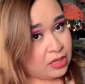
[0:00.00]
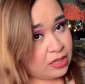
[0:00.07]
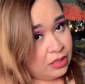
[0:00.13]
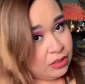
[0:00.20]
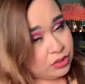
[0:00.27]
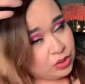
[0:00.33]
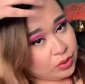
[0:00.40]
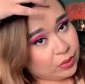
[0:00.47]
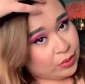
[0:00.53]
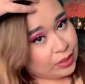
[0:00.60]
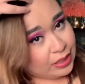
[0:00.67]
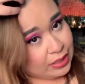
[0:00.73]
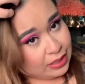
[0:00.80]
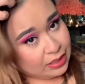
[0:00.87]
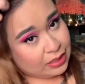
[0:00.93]
so
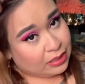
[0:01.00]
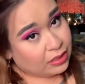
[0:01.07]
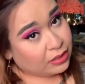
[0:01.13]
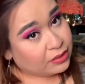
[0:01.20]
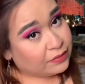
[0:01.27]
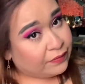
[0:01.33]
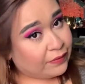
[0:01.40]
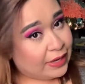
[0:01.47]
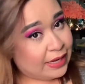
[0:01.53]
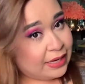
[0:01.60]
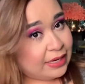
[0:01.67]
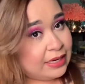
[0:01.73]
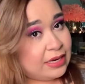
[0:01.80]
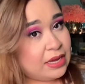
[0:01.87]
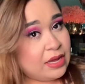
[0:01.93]
it looks
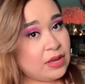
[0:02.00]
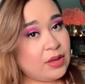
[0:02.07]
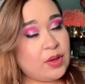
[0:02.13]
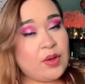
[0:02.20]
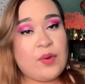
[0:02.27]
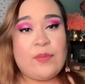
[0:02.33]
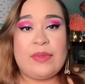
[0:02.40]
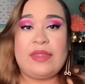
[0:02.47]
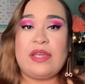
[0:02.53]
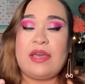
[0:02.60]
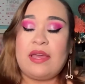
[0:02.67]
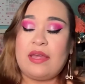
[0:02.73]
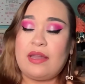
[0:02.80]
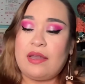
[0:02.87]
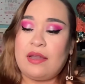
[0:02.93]
fine. But
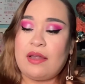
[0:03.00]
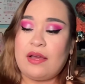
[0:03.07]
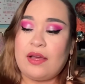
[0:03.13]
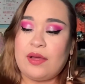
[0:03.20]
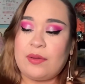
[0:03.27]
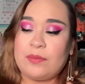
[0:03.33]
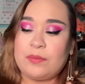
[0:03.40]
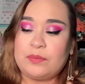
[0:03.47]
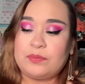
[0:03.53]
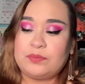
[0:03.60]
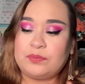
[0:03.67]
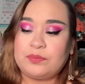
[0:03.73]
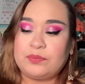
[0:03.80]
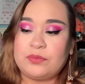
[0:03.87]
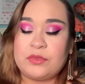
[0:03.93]
then um,
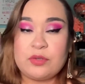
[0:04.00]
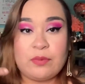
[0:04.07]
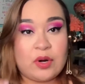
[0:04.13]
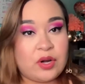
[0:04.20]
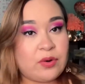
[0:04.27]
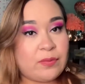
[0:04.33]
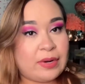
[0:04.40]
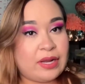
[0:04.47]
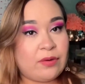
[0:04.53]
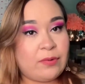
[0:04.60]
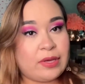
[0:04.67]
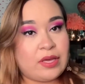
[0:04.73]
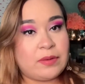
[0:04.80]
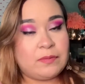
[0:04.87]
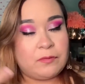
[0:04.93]
tomorrow when I
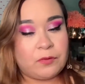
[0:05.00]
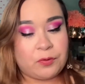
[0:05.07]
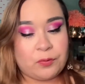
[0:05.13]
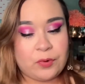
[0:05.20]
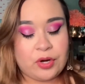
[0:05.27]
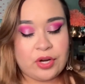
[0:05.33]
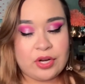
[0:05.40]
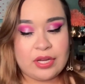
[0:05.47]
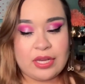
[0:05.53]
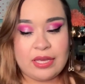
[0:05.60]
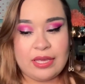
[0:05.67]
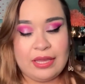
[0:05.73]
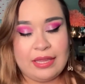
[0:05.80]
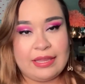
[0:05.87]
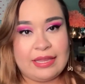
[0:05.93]
wake up for work,
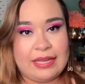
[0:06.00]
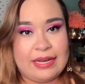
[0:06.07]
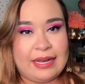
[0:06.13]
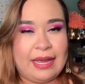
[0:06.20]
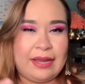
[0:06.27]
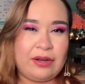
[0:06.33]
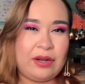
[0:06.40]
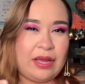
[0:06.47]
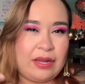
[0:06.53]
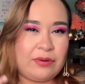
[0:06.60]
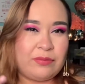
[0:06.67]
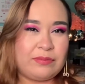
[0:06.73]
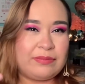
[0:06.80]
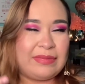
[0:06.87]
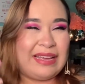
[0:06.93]
then I, I,
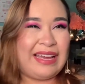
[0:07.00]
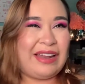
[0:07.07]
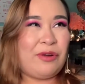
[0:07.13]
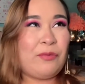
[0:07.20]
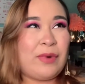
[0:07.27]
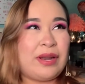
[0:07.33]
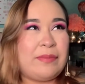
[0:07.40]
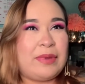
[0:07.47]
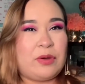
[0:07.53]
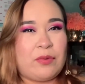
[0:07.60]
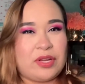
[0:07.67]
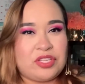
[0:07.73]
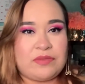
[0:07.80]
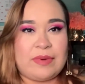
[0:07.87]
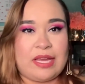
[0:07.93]
I don't want to be
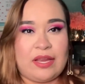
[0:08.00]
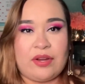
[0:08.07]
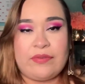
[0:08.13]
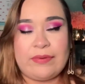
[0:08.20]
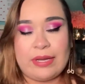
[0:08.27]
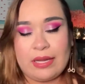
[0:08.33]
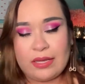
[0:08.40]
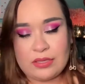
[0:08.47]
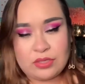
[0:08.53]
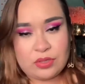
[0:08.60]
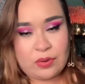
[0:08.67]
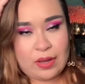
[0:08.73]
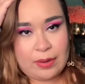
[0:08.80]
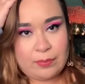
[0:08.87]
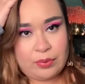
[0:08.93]
washing my hair every day. So
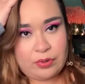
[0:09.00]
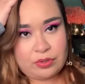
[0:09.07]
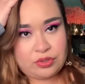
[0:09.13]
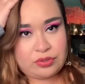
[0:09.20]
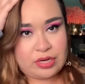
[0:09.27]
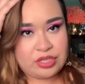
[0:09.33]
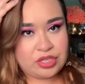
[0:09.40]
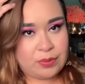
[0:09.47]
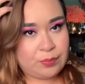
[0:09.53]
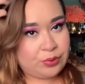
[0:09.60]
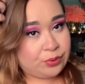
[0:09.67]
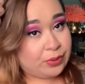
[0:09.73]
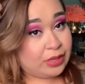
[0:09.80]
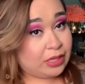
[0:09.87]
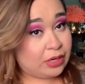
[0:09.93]
I put dry
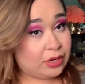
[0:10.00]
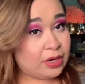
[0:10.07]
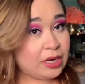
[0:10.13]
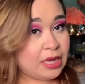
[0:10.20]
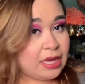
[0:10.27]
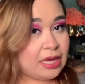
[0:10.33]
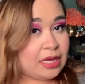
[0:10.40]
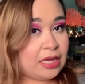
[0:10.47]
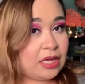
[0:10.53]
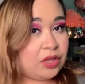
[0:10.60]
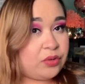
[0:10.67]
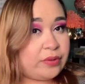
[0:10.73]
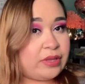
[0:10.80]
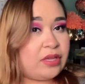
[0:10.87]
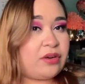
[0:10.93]
shampoo in there and
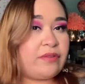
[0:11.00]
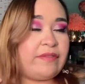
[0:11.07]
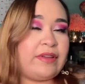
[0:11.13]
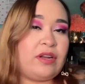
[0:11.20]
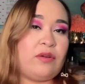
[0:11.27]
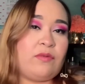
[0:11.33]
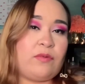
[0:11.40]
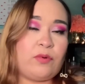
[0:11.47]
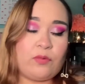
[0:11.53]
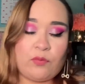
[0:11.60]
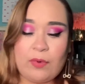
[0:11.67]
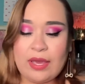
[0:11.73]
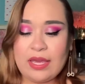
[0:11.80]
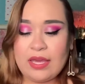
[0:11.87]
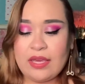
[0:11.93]
do a little bit of a
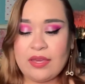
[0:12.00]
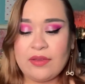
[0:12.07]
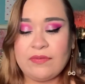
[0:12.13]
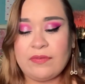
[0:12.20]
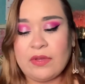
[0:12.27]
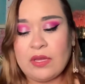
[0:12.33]
wave